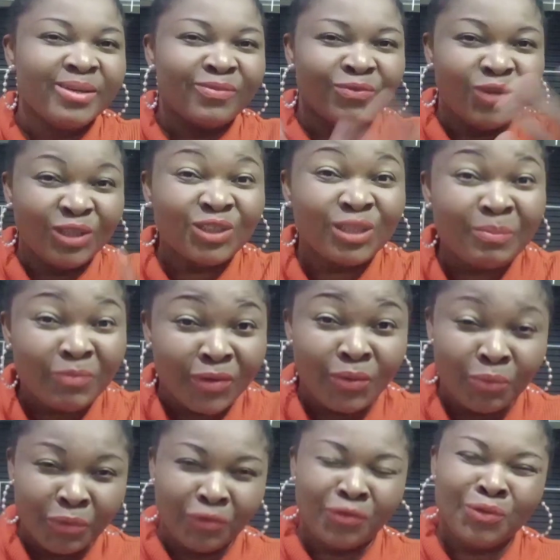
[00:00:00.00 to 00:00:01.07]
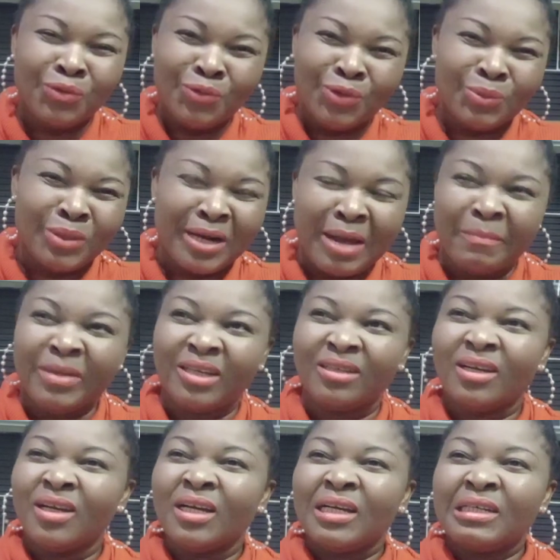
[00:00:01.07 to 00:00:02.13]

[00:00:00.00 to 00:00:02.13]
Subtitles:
they've done something with you. You know what I mean?